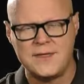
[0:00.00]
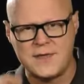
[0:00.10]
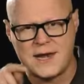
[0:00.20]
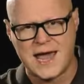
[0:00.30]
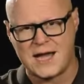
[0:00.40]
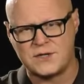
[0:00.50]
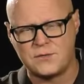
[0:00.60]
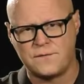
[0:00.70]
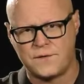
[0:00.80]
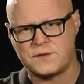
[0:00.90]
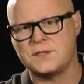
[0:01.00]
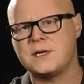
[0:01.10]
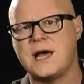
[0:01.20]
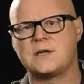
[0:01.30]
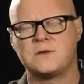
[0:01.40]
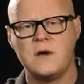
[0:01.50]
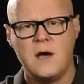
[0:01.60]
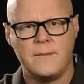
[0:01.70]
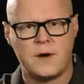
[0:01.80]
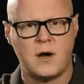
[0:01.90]
in the natural, first in the natural,
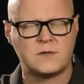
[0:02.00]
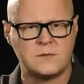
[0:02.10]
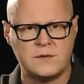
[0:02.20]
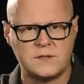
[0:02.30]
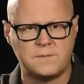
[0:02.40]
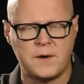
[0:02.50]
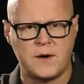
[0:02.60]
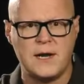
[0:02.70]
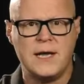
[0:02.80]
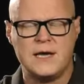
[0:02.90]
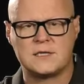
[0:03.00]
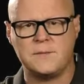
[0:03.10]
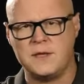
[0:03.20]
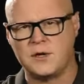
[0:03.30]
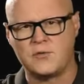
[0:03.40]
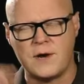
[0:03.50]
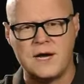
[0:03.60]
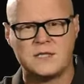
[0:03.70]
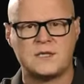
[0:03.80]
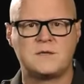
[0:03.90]
but also in the spirit, is going to be the
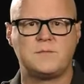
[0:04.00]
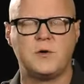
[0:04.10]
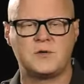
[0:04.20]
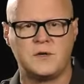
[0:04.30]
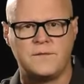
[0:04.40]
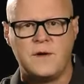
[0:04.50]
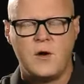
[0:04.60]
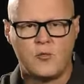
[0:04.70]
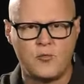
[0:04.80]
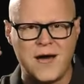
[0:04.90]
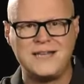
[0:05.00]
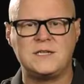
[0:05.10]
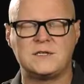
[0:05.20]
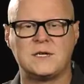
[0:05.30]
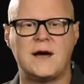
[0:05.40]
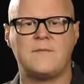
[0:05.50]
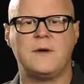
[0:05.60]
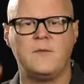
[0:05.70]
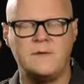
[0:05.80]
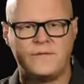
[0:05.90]
greatest explosion of righteous
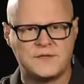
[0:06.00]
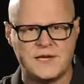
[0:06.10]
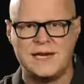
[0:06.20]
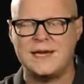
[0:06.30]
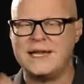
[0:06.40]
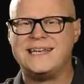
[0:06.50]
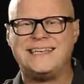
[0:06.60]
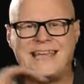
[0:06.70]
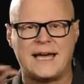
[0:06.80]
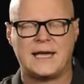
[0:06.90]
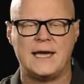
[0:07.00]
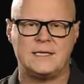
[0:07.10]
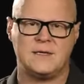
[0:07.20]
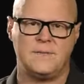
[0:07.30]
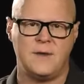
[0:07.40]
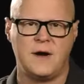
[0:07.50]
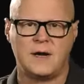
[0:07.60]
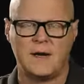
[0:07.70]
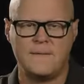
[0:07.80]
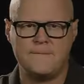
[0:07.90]
government we've seen in decades in
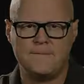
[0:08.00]
America.